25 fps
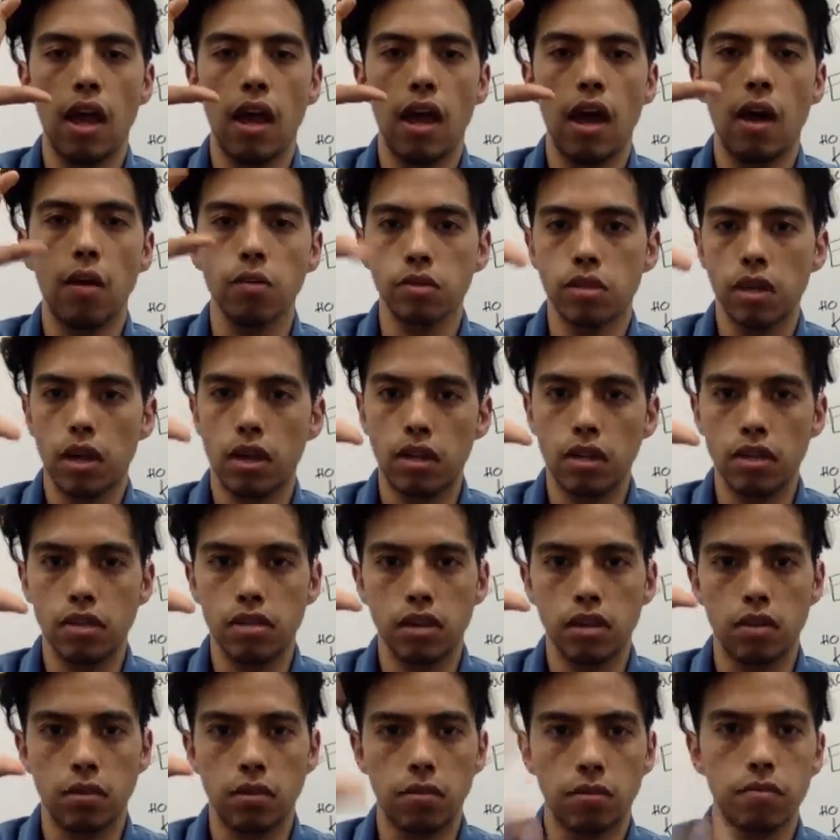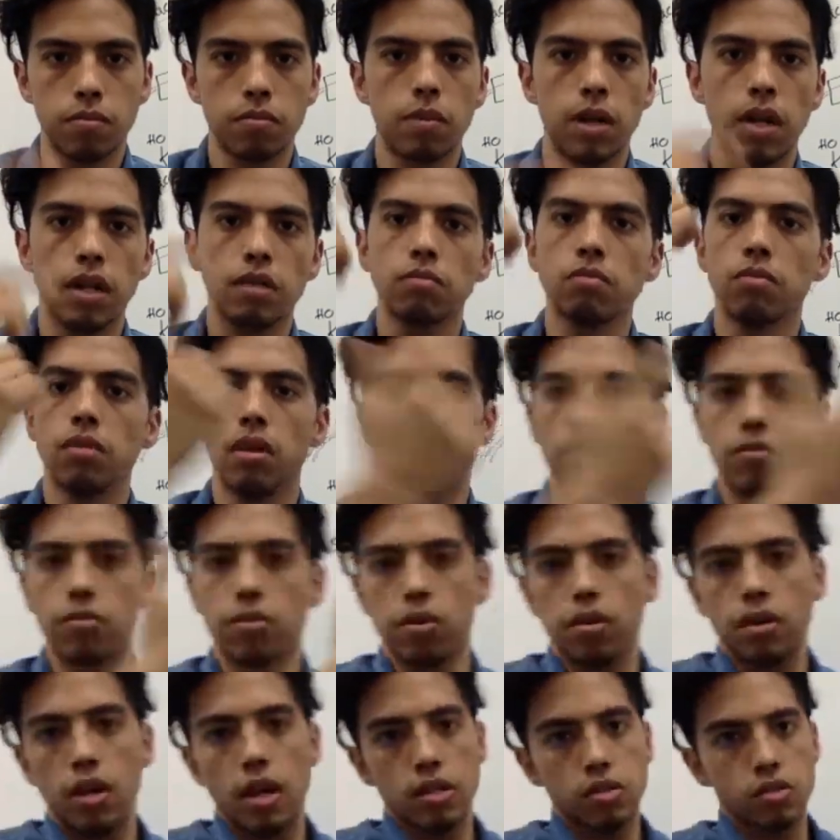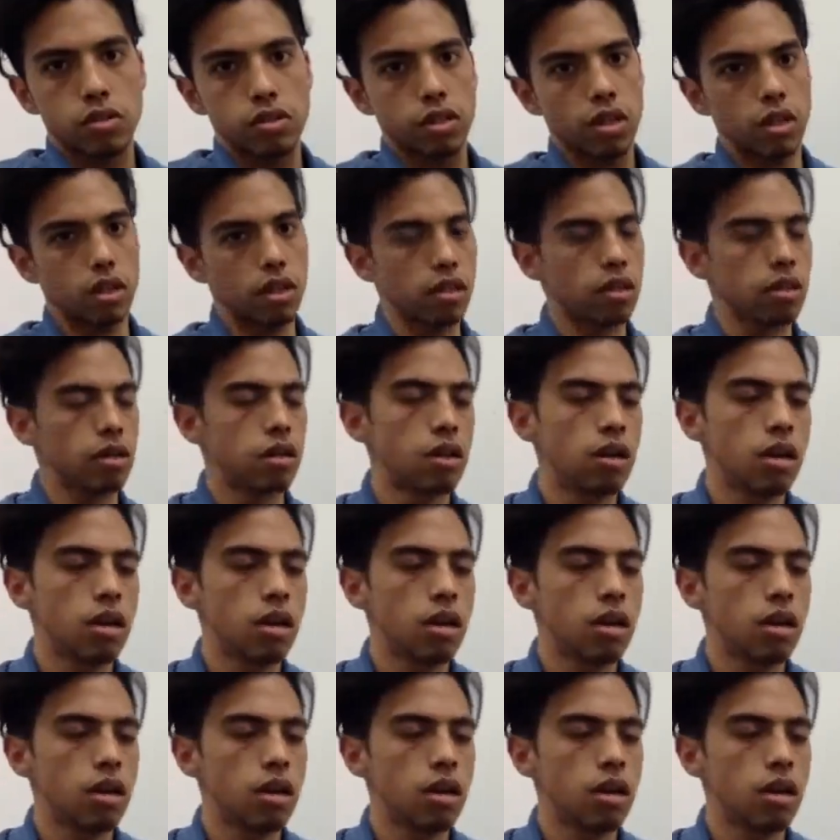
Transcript: outside of the cell, right? Therefore, extracellular.